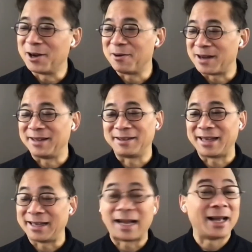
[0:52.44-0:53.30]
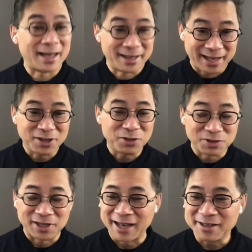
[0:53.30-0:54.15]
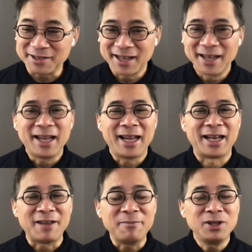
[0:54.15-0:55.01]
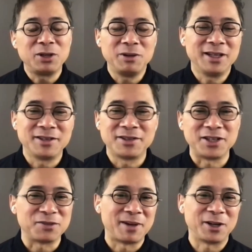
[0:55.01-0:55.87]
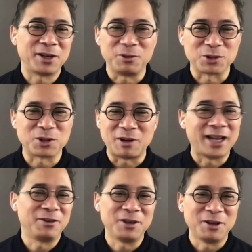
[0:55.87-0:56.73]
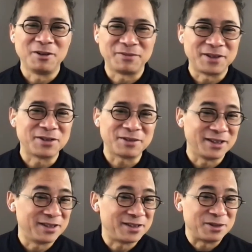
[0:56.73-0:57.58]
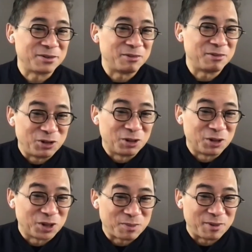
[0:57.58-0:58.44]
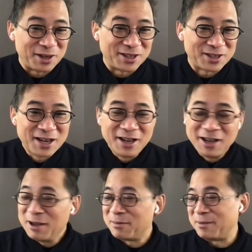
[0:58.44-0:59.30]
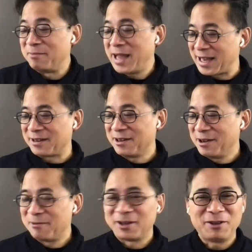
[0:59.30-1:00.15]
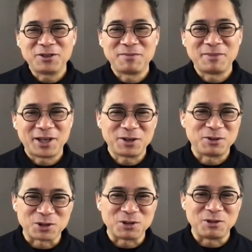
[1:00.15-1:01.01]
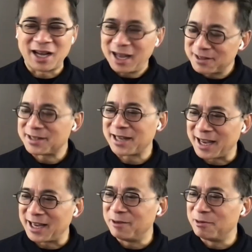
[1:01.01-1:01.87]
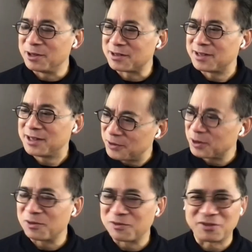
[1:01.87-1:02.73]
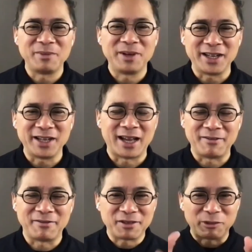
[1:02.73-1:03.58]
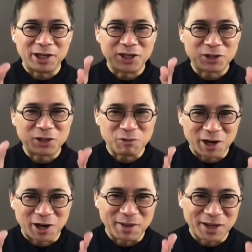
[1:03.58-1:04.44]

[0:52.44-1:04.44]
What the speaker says: You know, I the answer is yes. And I've been doing this since medical school. I don't know if this was your experience, but man, when I was in medical school, I have to say it was difficult for me to have 3 square